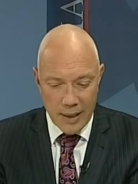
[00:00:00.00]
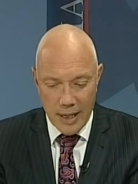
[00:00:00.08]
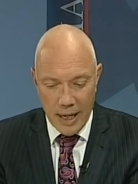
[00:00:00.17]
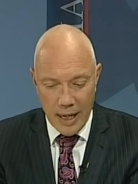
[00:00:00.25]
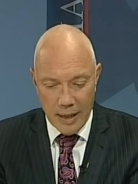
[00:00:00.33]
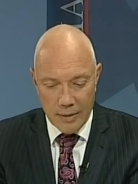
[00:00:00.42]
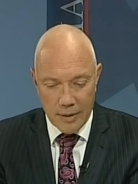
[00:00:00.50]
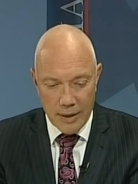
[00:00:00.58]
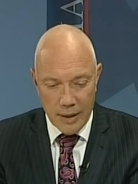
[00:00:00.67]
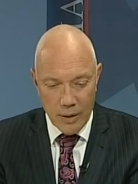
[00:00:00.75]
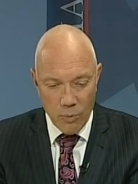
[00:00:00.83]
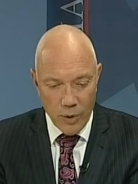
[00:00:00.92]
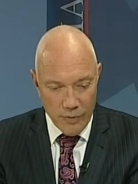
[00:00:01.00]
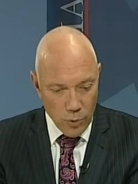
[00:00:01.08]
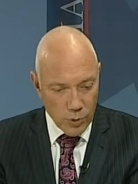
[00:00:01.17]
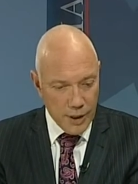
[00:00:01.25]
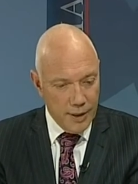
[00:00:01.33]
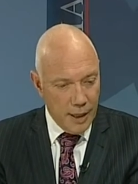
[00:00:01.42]
And uh, we've
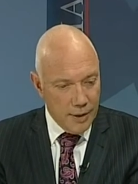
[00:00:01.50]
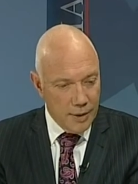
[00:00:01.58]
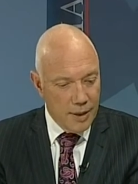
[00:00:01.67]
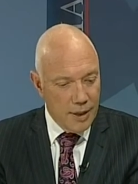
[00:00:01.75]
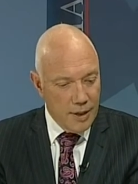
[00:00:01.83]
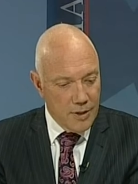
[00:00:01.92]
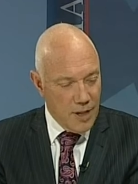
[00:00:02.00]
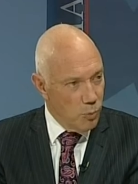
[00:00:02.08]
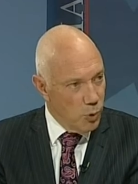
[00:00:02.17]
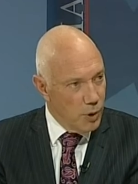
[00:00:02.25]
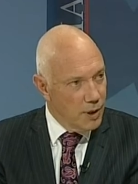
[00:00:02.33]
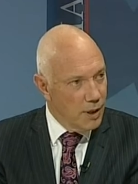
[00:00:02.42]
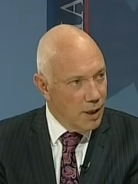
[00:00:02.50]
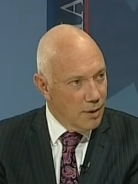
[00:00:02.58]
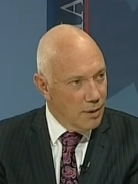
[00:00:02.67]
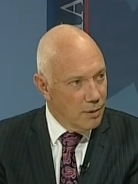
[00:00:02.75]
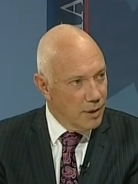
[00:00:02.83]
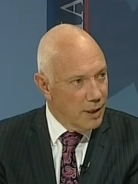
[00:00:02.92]
already done some work
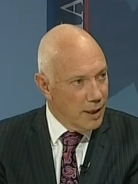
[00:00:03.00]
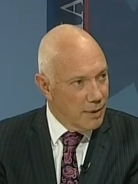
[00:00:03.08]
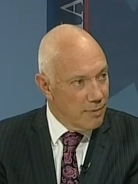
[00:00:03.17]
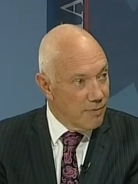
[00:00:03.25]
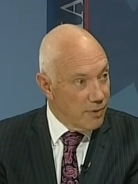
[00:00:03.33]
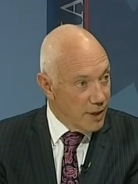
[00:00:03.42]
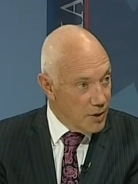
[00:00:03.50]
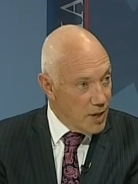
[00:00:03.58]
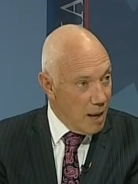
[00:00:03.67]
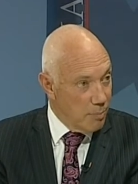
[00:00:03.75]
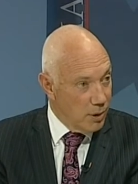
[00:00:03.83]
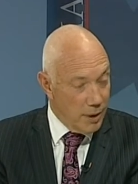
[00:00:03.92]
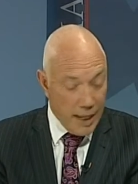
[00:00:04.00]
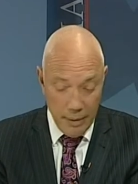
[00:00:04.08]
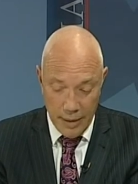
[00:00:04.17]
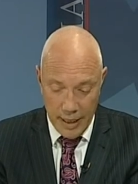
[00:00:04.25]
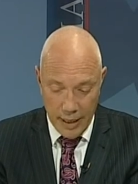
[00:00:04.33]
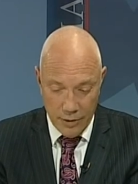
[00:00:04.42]
on looking at, for example,
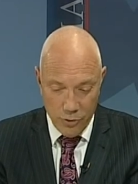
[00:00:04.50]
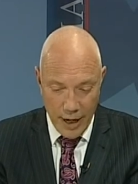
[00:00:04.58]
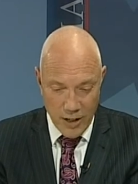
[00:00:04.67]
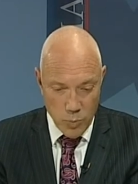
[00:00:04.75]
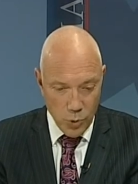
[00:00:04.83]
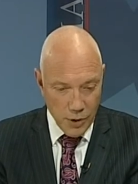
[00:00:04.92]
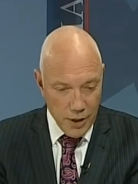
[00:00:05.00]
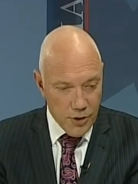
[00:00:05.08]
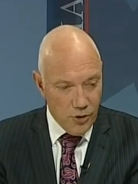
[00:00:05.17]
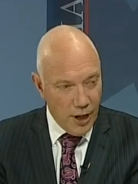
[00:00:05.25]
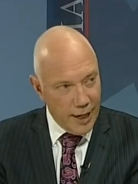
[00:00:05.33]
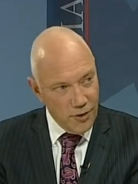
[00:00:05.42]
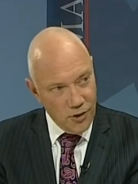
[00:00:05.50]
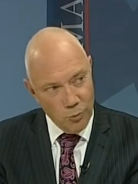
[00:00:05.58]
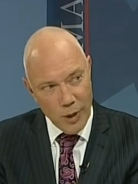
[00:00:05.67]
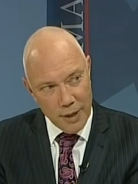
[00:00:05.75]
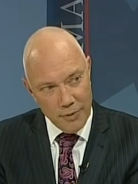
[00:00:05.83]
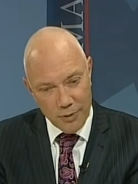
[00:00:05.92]
our, our, transport interchange. And
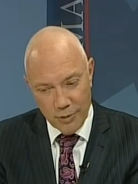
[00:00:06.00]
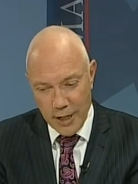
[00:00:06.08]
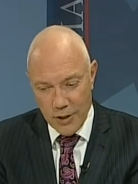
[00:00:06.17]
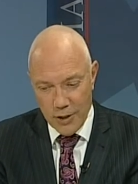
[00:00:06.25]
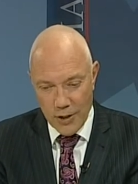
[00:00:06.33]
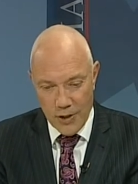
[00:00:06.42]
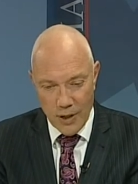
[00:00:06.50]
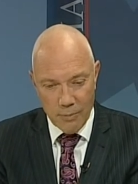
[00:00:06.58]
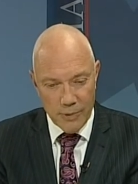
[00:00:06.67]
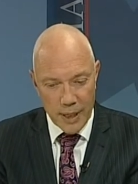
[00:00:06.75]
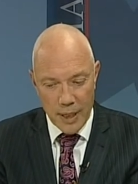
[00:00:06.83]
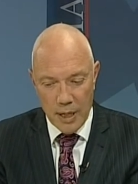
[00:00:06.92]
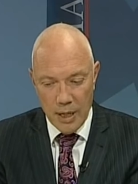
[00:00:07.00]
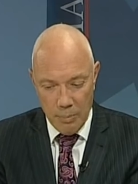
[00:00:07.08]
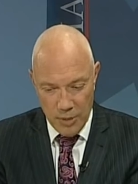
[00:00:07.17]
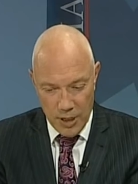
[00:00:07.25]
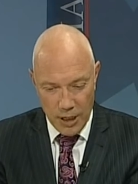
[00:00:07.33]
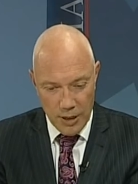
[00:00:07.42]
one of the reasons that we
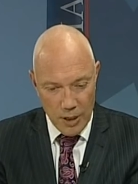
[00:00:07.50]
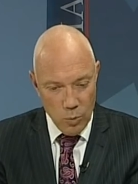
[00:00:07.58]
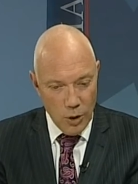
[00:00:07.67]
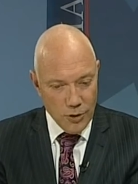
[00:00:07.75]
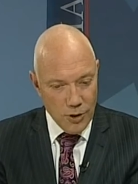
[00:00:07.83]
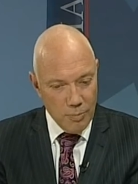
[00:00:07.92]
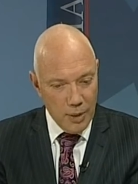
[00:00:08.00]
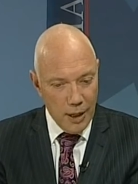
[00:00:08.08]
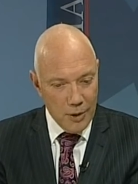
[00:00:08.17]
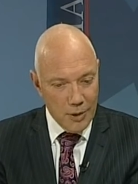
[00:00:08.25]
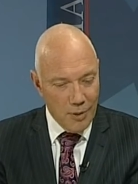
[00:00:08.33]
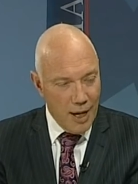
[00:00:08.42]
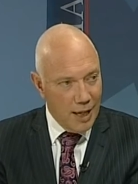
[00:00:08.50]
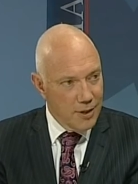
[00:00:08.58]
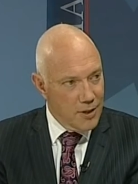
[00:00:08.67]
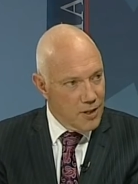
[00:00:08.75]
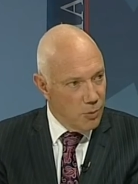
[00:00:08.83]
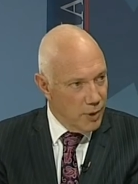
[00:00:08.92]
particularly want it below ground
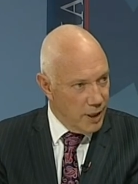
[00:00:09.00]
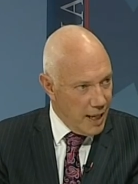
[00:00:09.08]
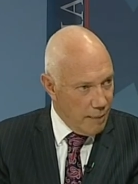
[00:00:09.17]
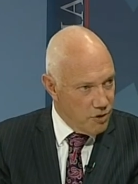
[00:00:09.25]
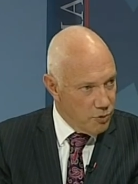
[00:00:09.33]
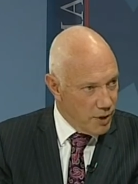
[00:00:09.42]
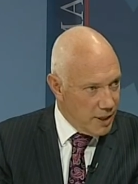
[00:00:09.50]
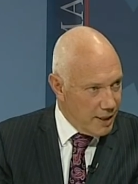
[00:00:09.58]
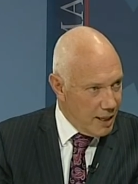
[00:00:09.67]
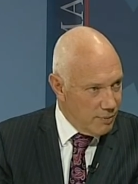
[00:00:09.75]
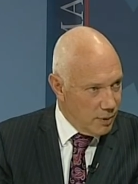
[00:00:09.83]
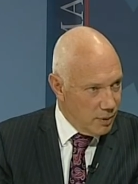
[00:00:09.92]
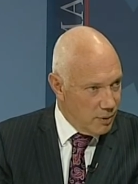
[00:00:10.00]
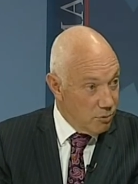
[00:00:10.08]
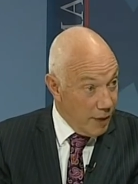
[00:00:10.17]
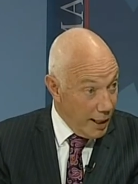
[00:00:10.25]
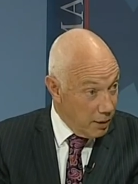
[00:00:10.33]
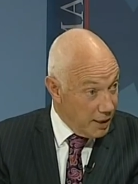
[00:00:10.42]
is that we can have street-level
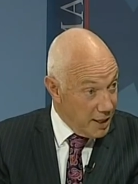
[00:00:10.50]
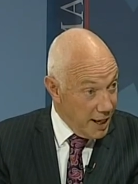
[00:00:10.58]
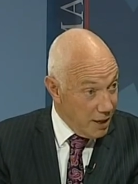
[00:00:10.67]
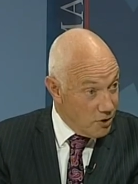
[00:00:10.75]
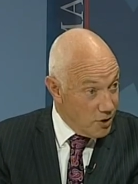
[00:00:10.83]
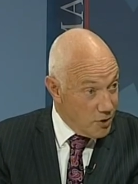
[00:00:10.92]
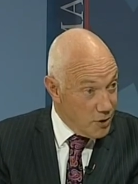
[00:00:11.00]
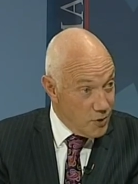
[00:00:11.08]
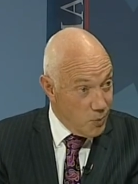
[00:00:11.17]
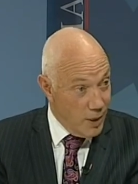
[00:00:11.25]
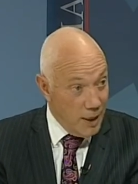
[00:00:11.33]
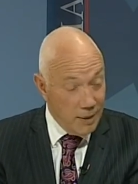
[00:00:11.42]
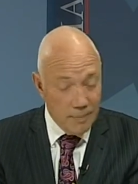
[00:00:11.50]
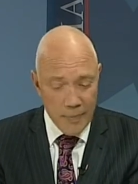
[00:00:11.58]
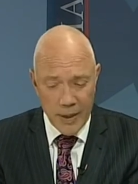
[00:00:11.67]
rail connections as well.